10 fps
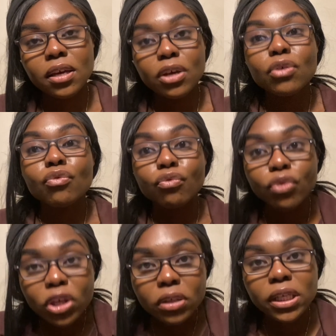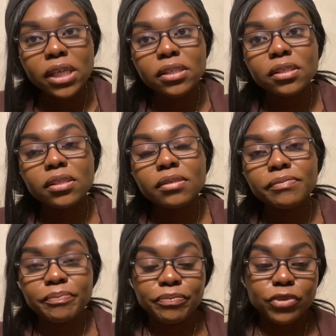realness.
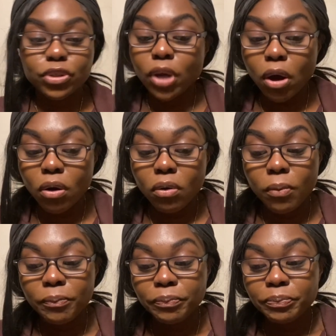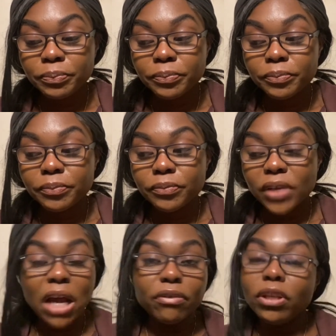So
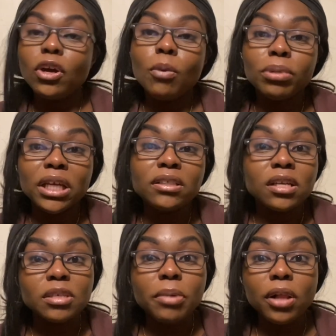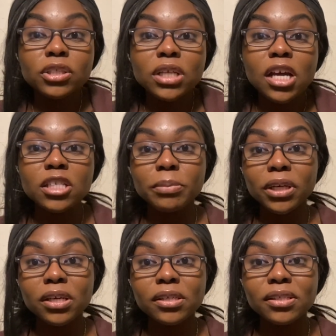I really hope Blake does apologize, because